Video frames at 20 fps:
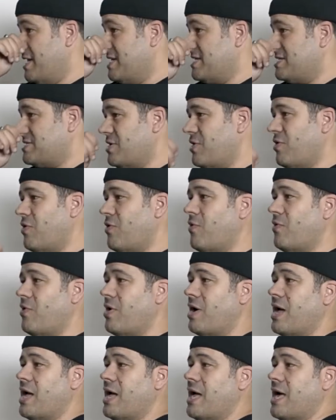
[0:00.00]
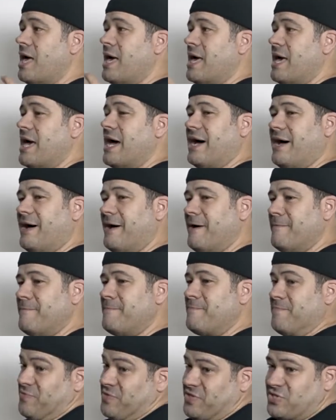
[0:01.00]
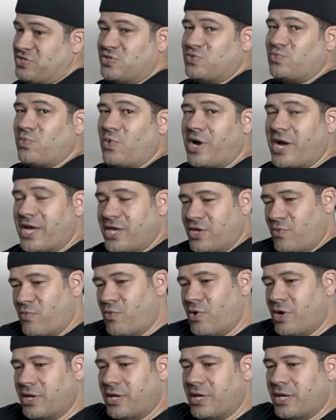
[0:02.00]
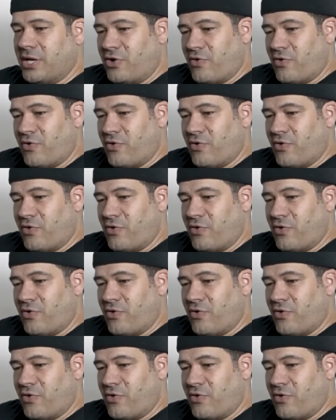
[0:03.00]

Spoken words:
So this is why you want to